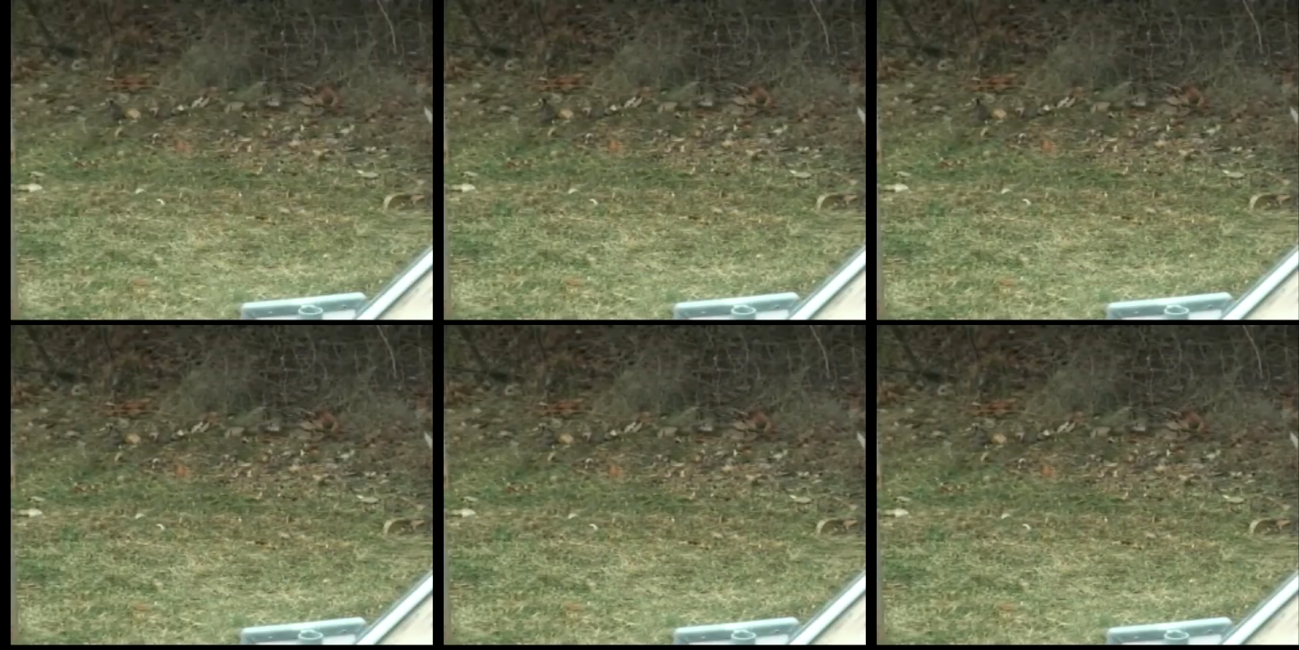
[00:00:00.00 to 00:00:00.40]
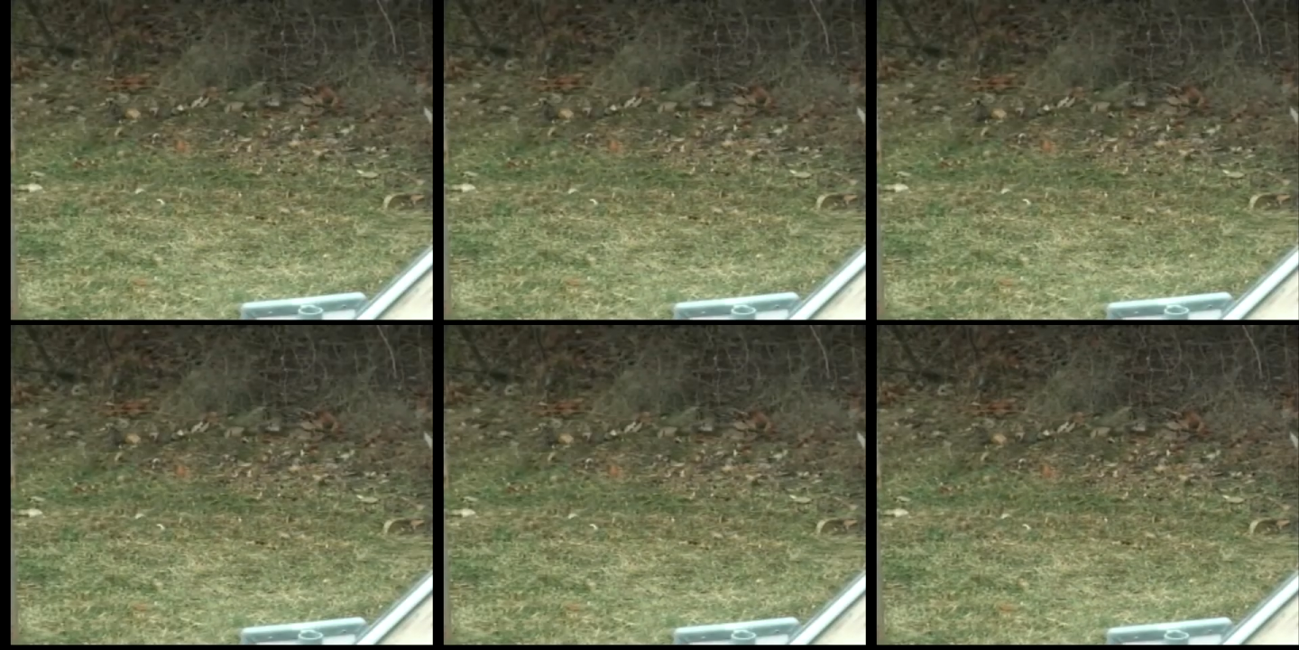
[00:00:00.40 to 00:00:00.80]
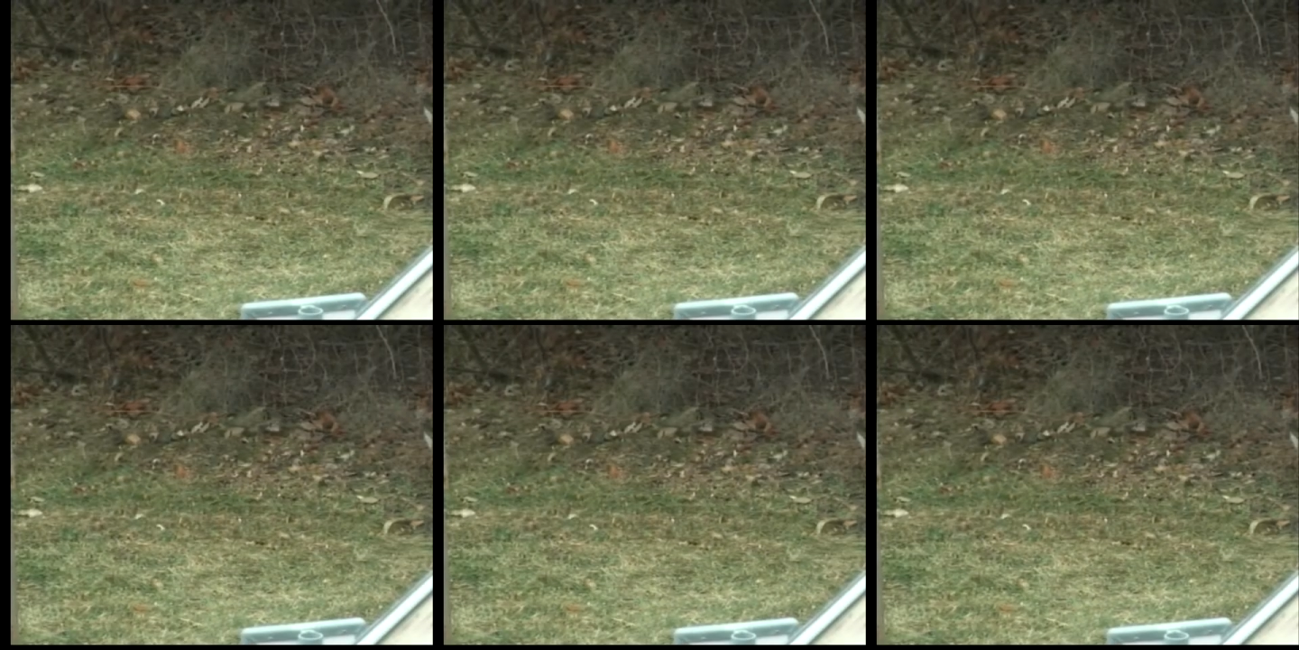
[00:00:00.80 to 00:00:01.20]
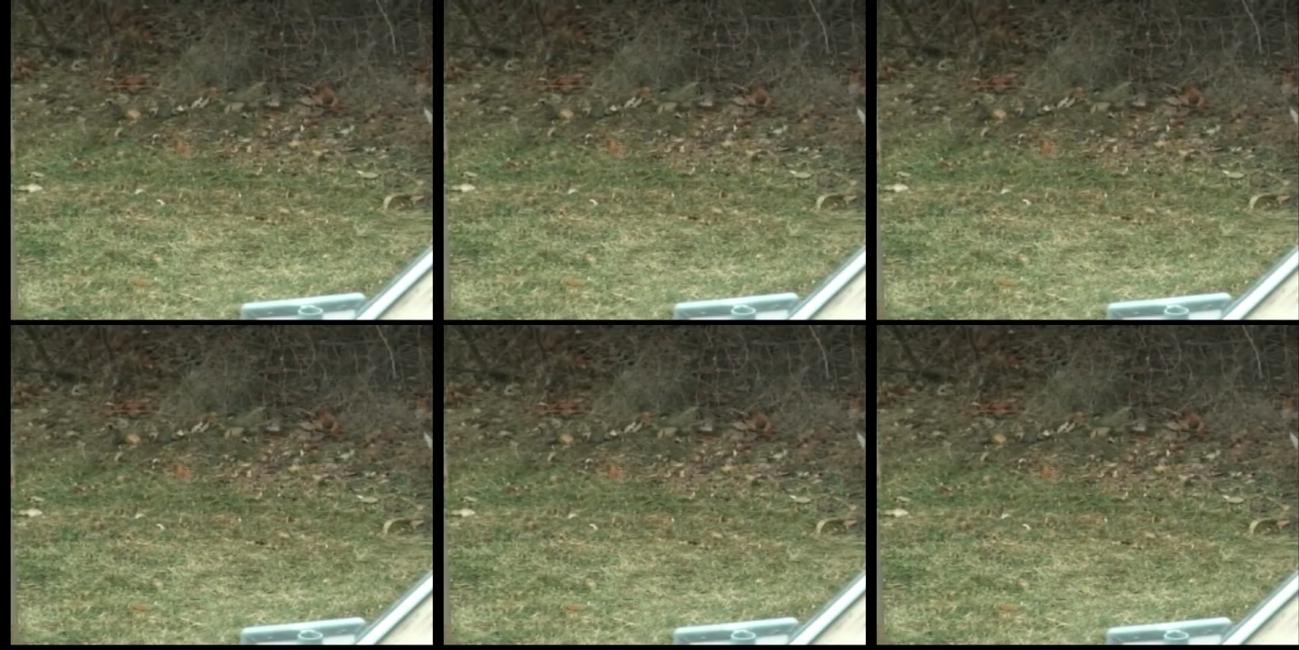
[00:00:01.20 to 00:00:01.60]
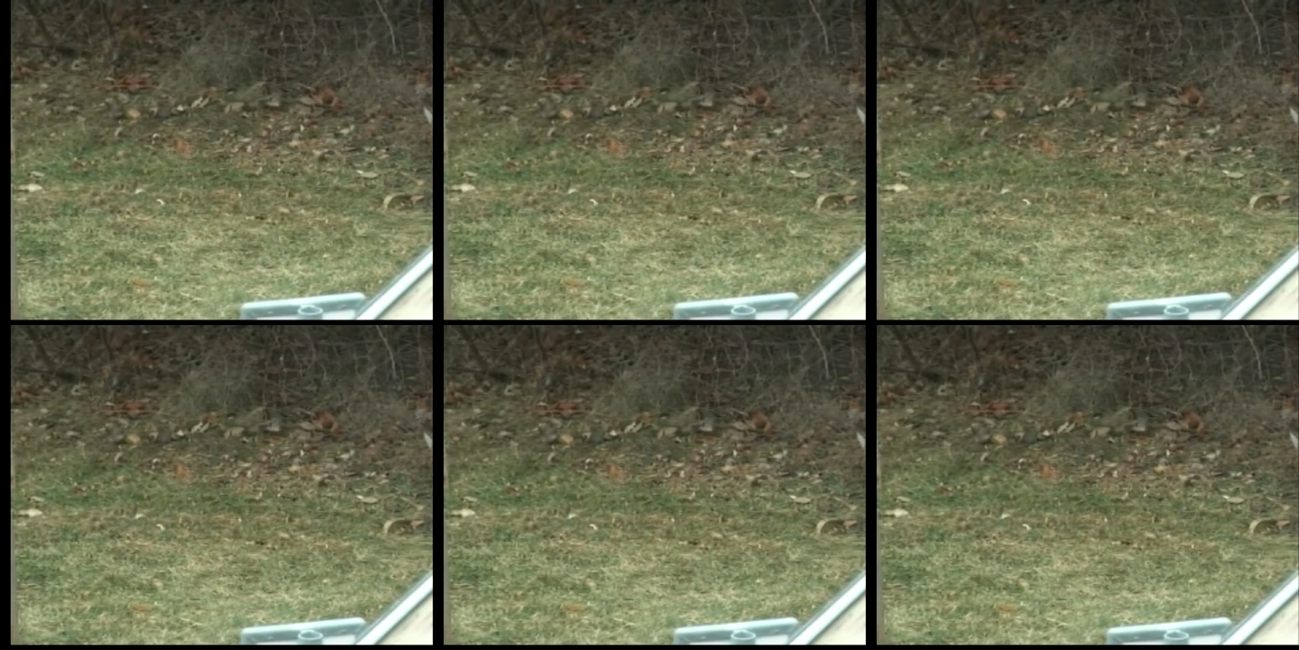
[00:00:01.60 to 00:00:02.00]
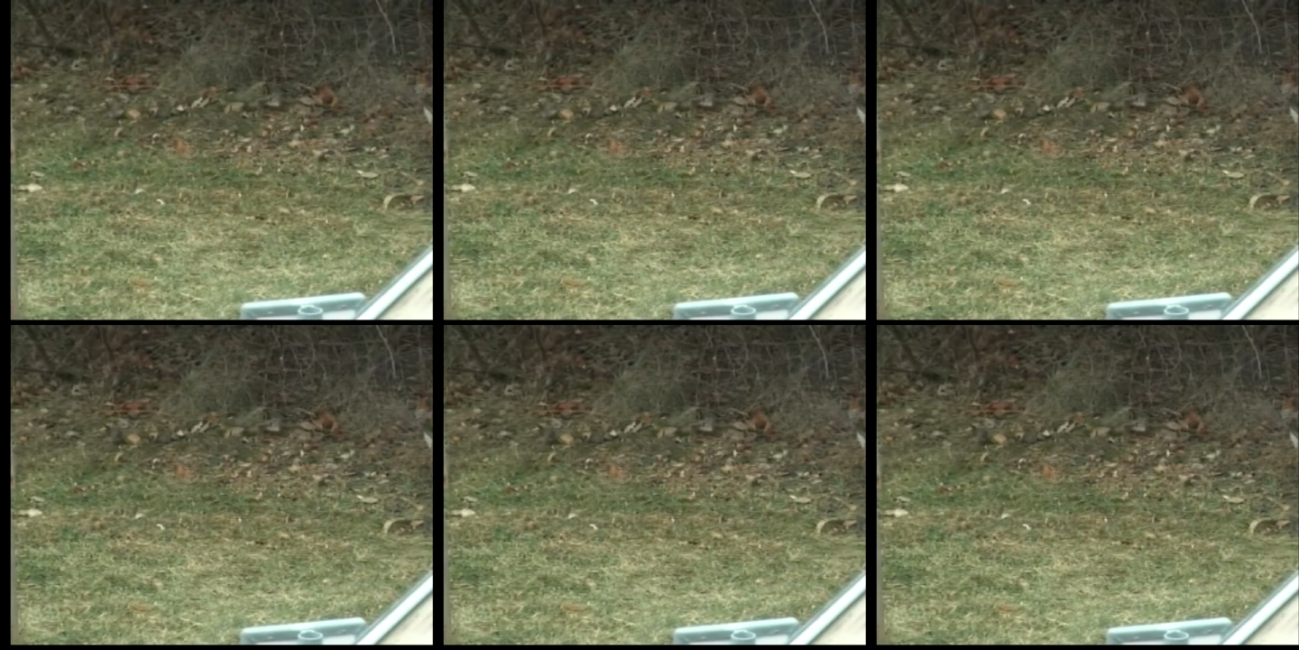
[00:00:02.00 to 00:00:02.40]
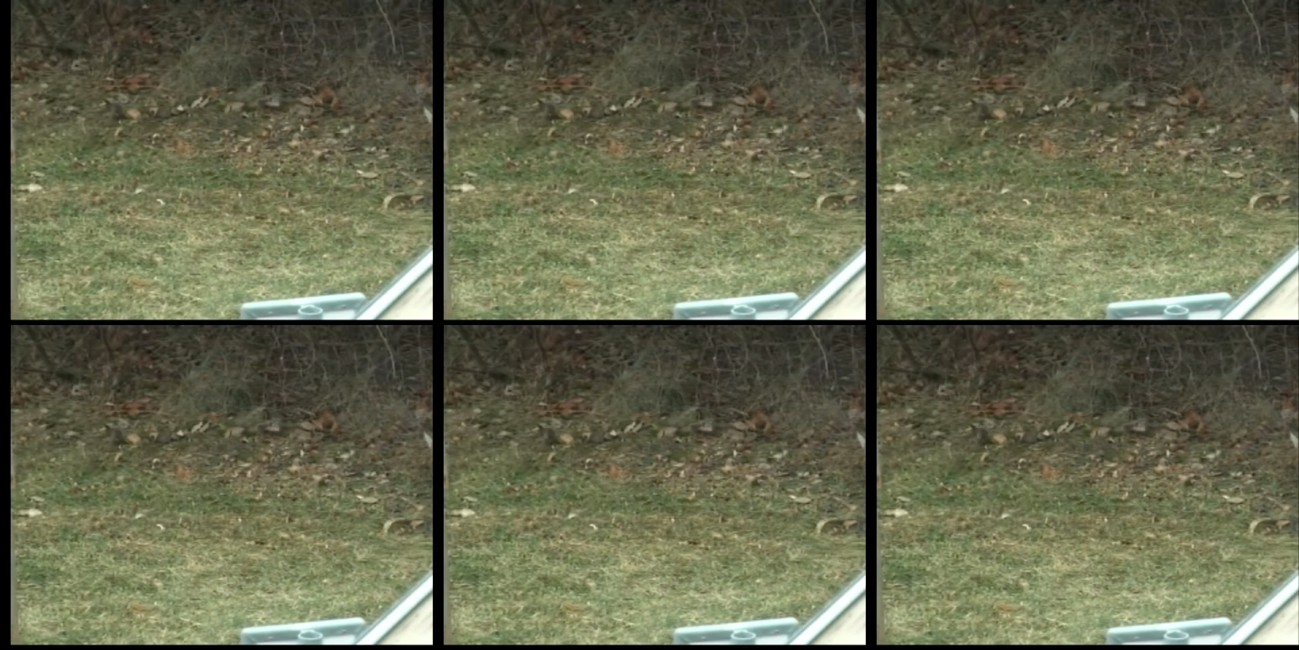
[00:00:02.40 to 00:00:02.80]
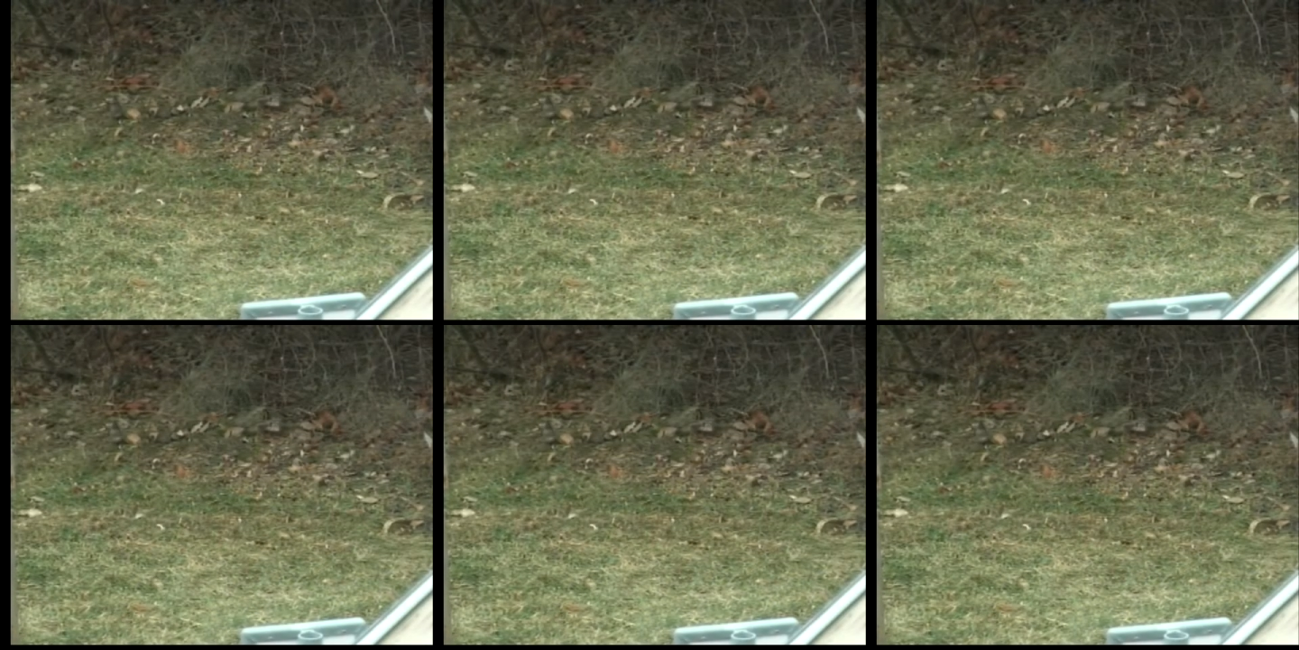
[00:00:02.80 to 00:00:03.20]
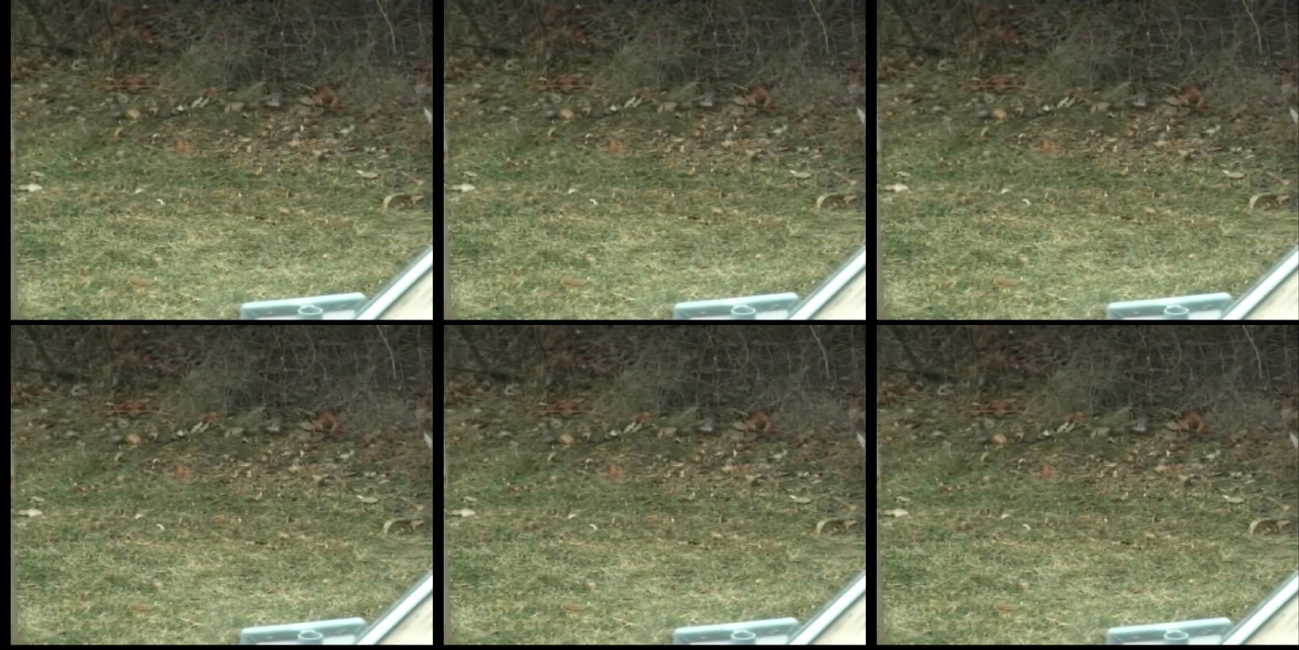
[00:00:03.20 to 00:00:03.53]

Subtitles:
(no speaker visible)